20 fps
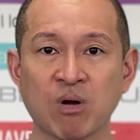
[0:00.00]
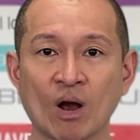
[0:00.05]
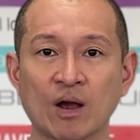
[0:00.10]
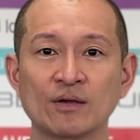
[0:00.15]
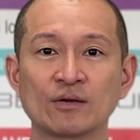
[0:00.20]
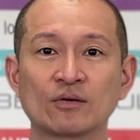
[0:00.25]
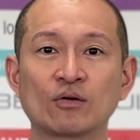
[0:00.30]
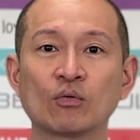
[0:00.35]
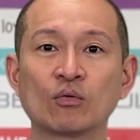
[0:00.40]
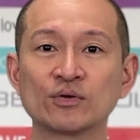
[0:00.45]

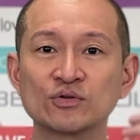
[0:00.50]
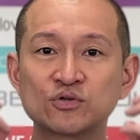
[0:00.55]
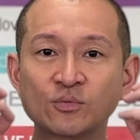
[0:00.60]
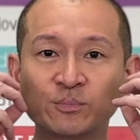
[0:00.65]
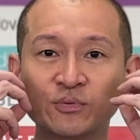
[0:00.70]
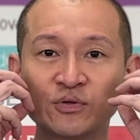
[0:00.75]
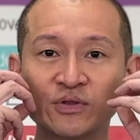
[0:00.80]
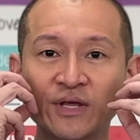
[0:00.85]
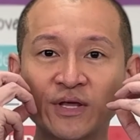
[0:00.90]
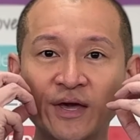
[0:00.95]
You're going to
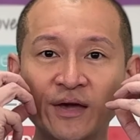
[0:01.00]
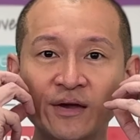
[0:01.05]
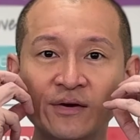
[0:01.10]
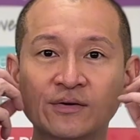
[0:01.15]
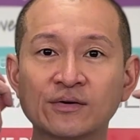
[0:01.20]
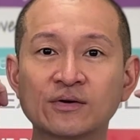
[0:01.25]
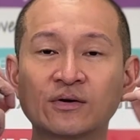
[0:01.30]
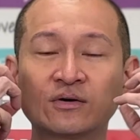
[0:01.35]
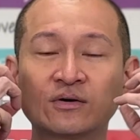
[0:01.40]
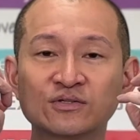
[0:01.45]
put
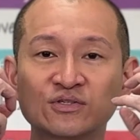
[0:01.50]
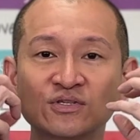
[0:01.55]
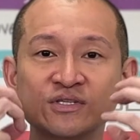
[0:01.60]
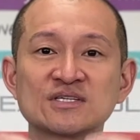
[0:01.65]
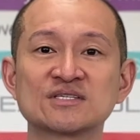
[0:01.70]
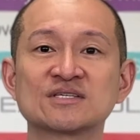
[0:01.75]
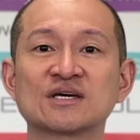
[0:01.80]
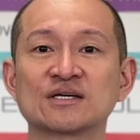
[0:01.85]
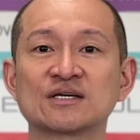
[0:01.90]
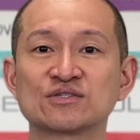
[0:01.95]
air onto the
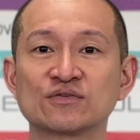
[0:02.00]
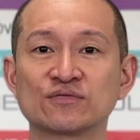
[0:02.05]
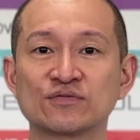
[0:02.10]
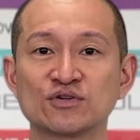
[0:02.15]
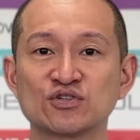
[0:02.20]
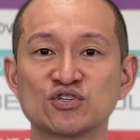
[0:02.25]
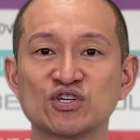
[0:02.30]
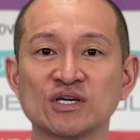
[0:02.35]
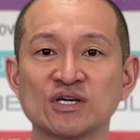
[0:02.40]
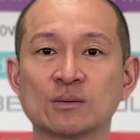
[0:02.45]
sides of your
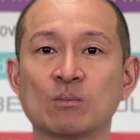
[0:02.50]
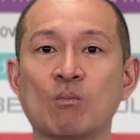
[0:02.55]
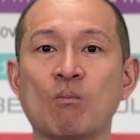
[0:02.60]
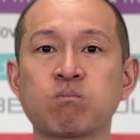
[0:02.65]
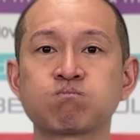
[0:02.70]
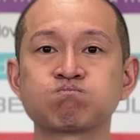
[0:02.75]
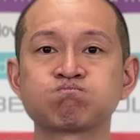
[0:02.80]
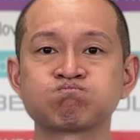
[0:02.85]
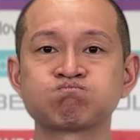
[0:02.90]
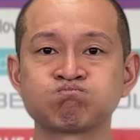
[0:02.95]
cheek
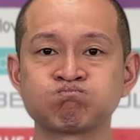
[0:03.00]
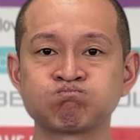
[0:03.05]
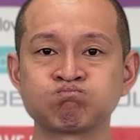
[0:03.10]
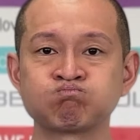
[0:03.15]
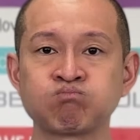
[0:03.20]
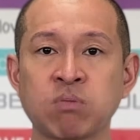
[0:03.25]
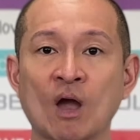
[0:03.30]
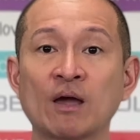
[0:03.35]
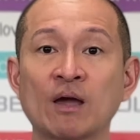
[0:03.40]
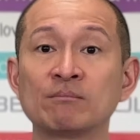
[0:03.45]

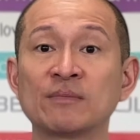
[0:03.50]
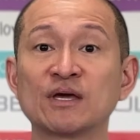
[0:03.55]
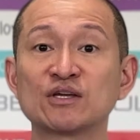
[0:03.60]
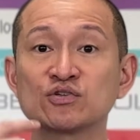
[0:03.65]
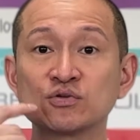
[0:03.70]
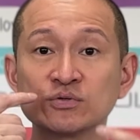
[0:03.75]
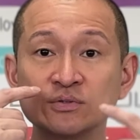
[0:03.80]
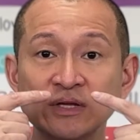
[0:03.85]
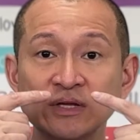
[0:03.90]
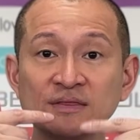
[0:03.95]
and make
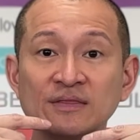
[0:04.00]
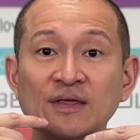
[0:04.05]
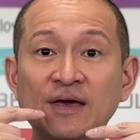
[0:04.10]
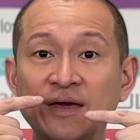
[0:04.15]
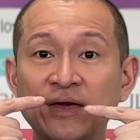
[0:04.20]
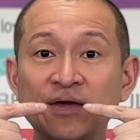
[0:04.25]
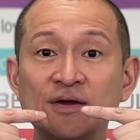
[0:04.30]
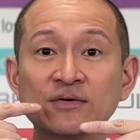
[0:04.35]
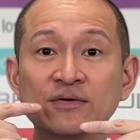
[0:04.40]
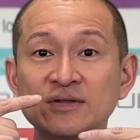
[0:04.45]
sure that the
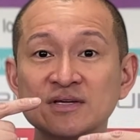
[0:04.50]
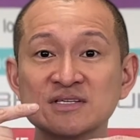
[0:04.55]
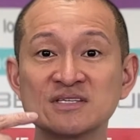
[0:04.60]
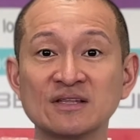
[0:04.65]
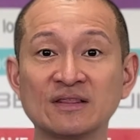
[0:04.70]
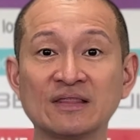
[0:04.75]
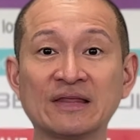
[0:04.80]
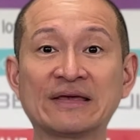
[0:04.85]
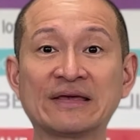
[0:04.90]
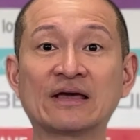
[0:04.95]
air
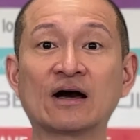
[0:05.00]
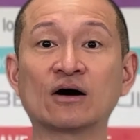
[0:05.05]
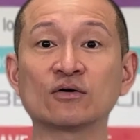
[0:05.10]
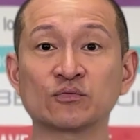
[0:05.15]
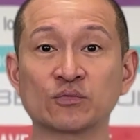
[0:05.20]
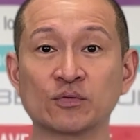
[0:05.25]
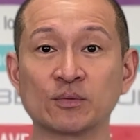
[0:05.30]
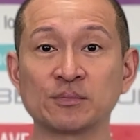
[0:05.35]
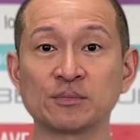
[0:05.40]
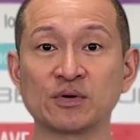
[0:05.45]
doesn't leak out
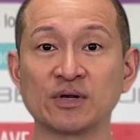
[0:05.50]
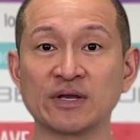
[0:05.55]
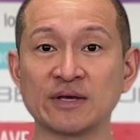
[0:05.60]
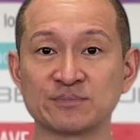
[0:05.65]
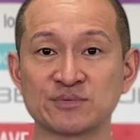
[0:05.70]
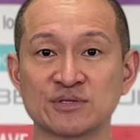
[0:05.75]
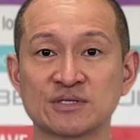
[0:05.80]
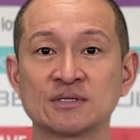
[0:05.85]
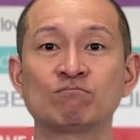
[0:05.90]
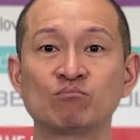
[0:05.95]
from your
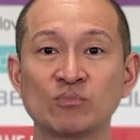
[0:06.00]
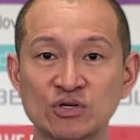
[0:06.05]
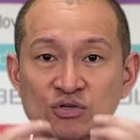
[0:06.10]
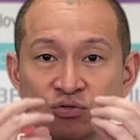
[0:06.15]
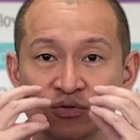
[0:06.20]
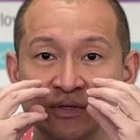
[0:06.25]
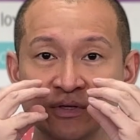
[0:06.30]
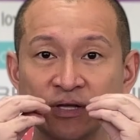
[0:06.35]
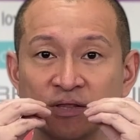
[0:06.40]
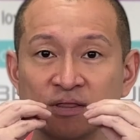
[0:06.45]
lips. Make sure
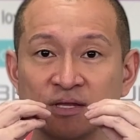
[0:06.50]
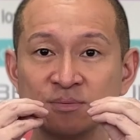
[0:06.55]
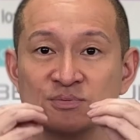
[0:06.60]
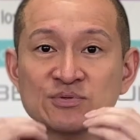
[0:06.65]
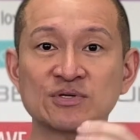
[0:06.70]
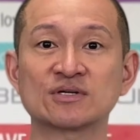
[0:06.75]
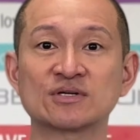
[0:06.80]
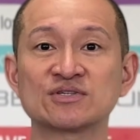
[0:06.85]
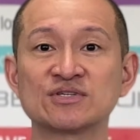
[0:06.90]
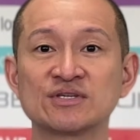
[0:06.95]
the lips
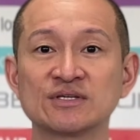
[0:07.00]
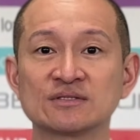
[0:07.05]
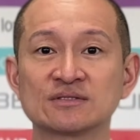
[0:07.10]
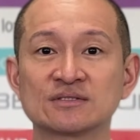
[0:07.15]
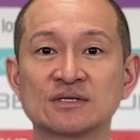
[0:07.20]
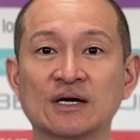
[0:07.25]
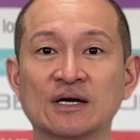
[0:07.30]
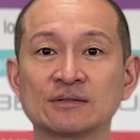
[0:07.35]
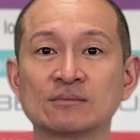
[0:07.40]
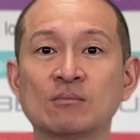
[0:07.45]
are sealed
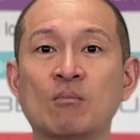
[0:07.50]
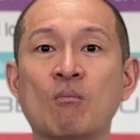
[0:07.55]
tight.